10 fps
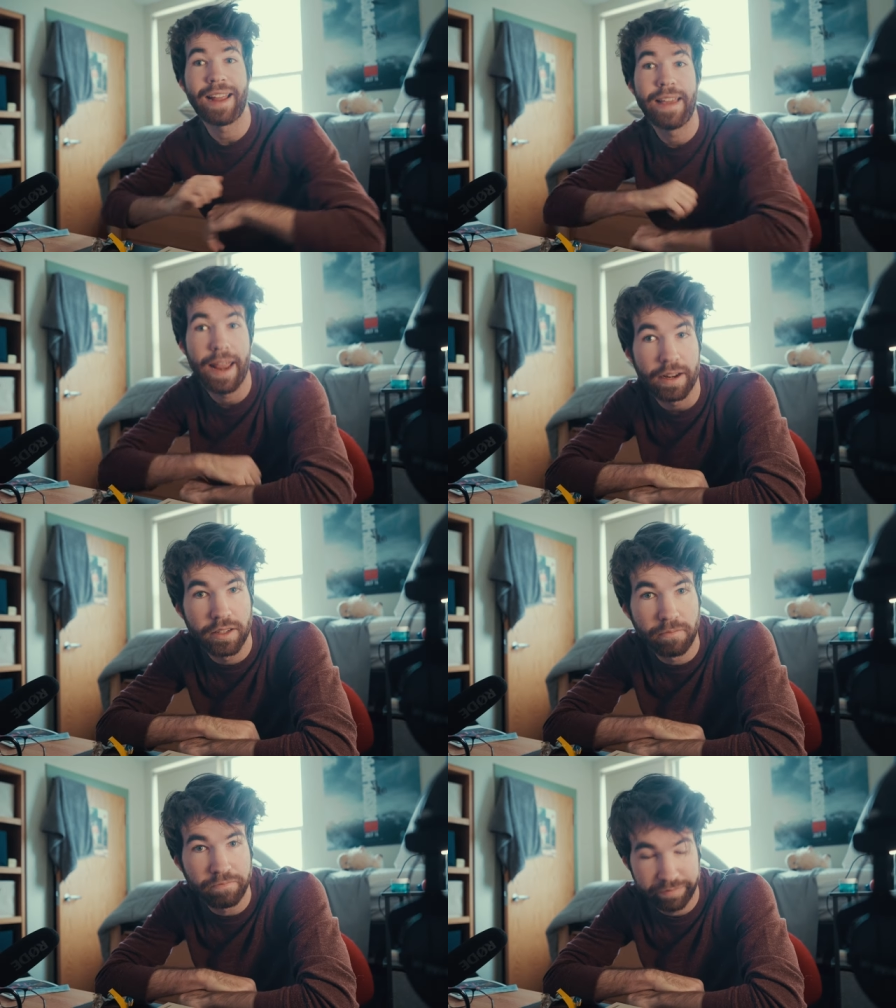I get
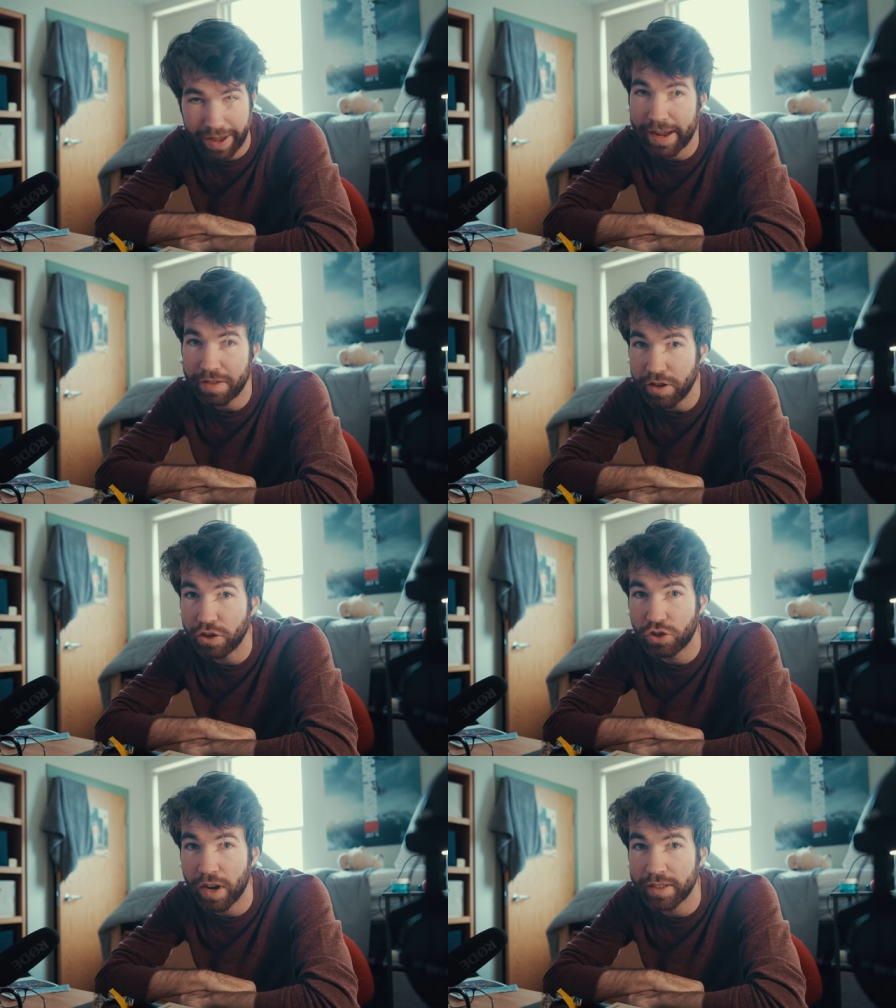it. I get that
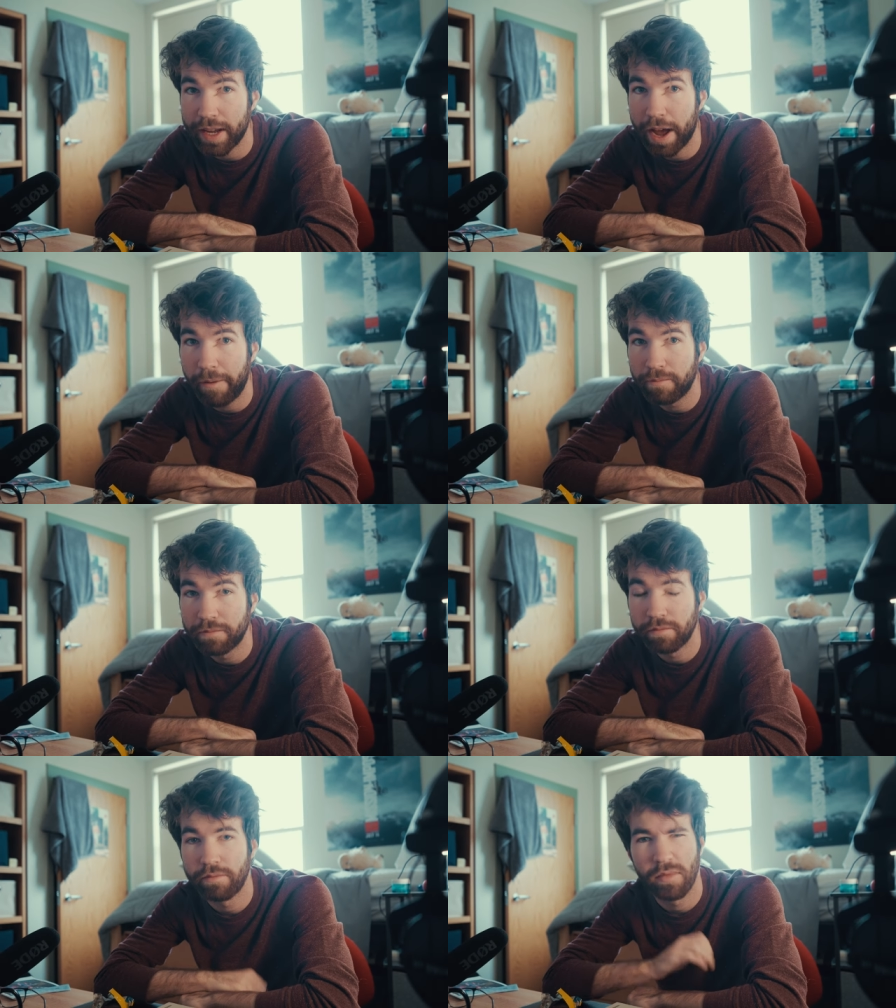you're stressed out.
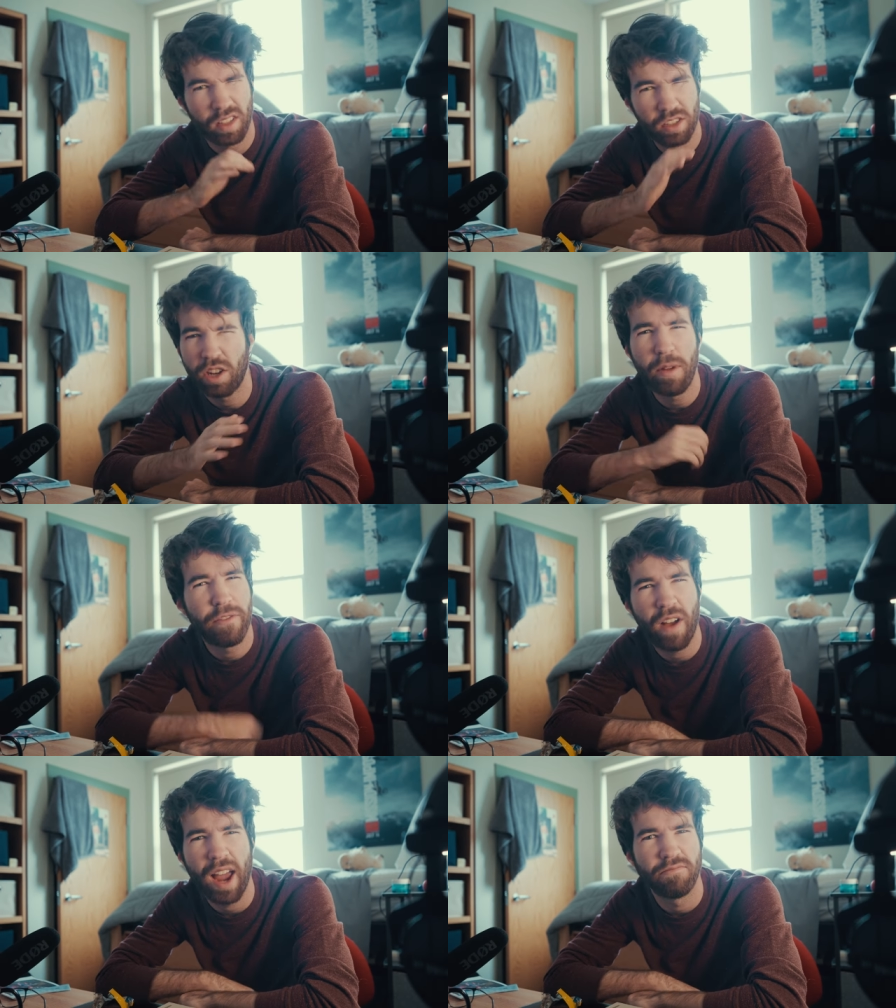It's gonna be
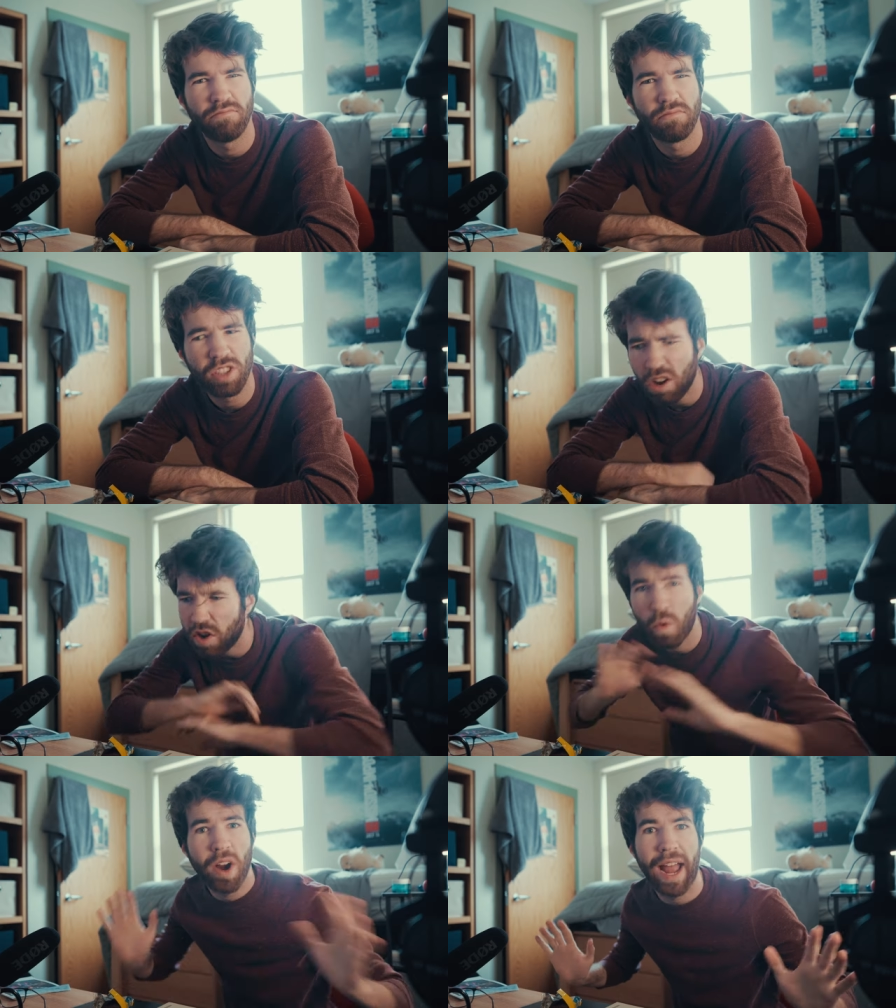fine. It's all
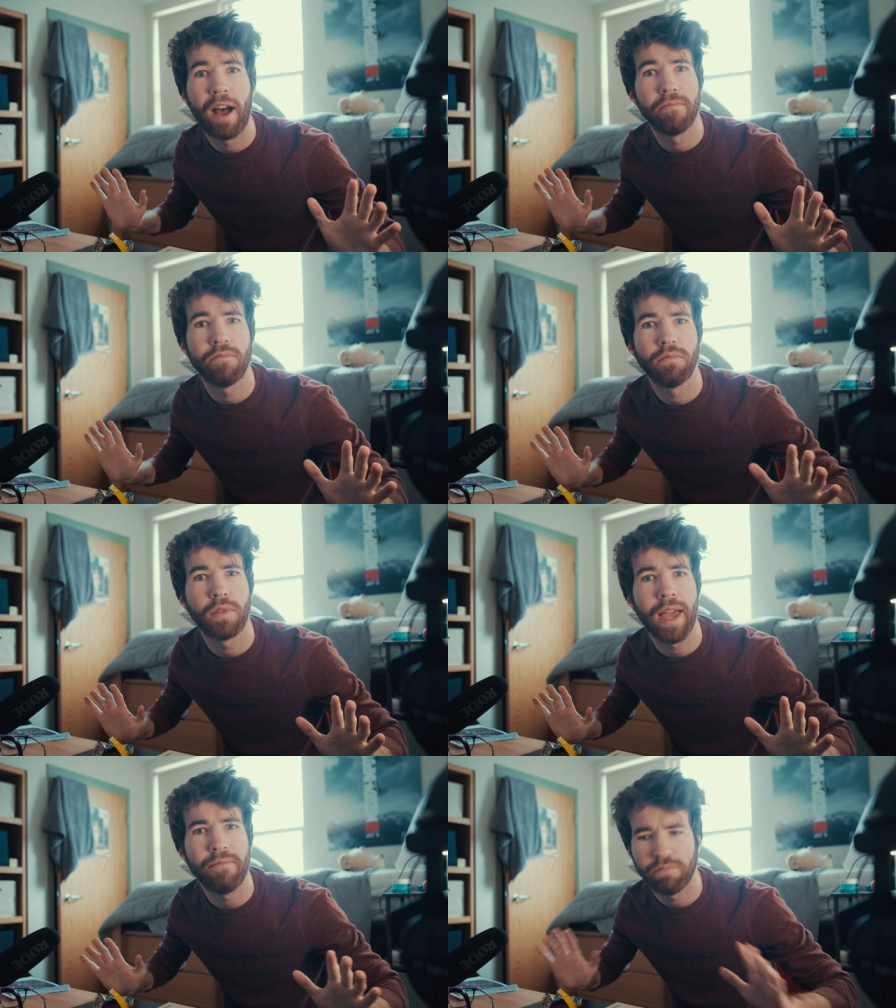gonna work out,
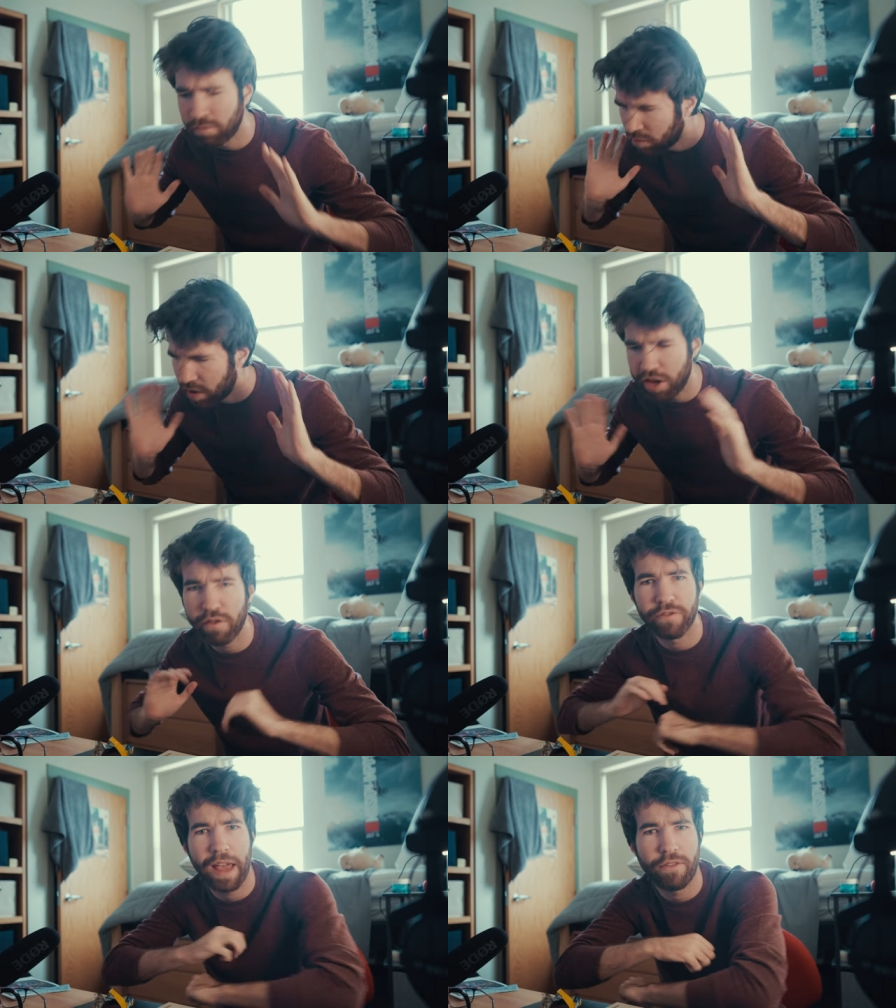okay? In
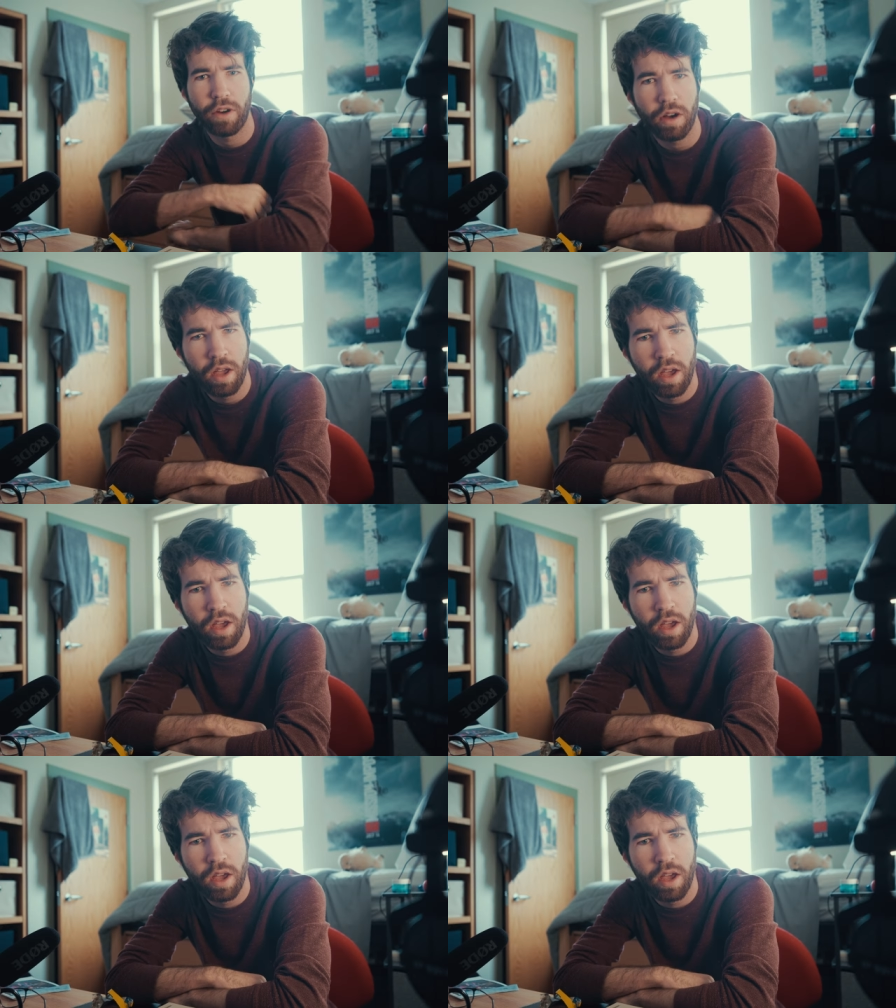your favor.